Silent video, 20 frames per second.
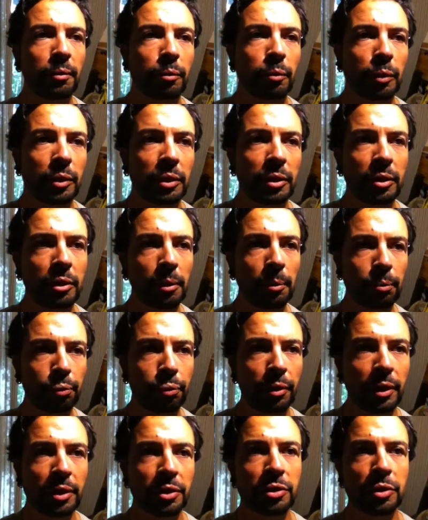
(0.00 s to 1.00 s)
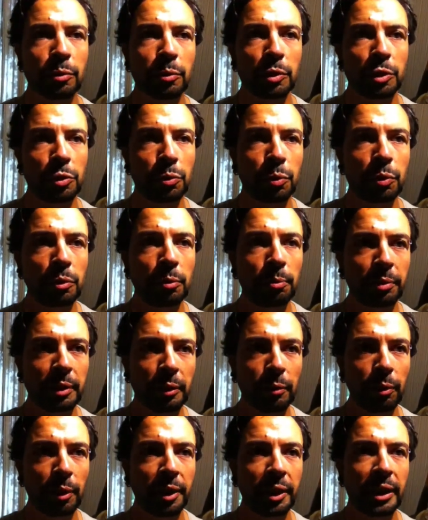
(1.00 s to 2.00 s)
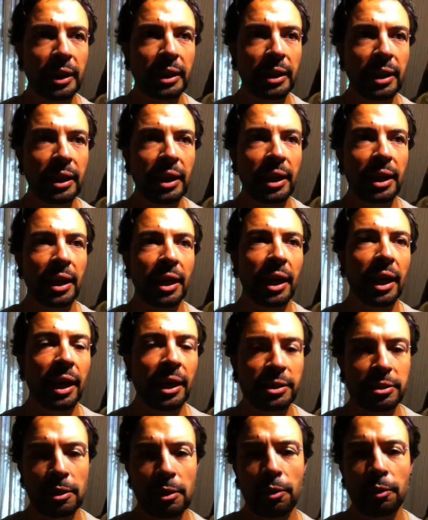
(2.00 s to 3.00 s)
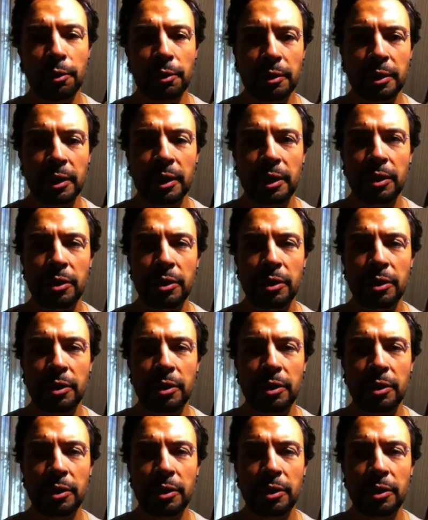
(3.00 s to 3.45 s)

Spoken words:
with the compressor which wouldn't be running as long.